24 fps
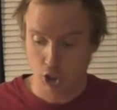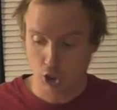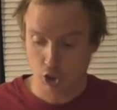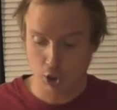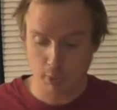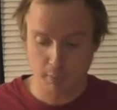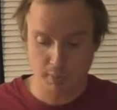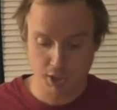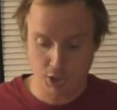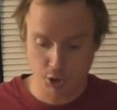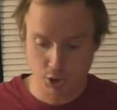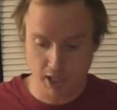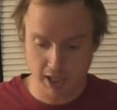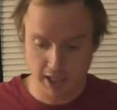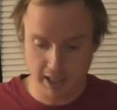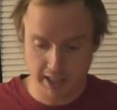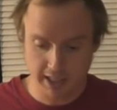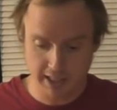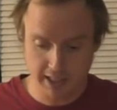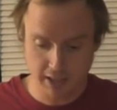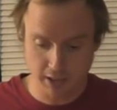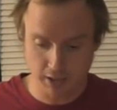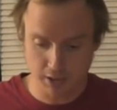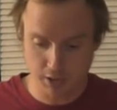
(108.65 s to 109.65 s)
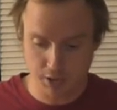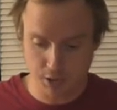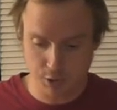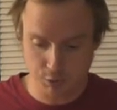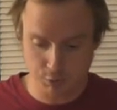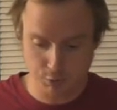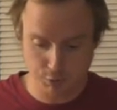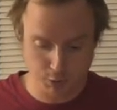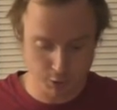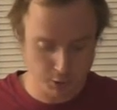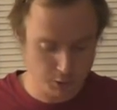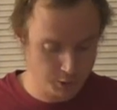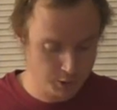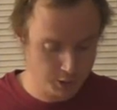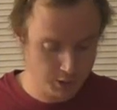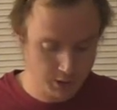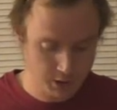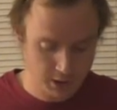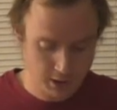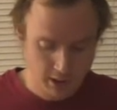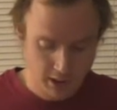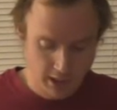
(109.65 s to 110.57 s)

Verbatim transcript: So I'm going to try to eat all this food,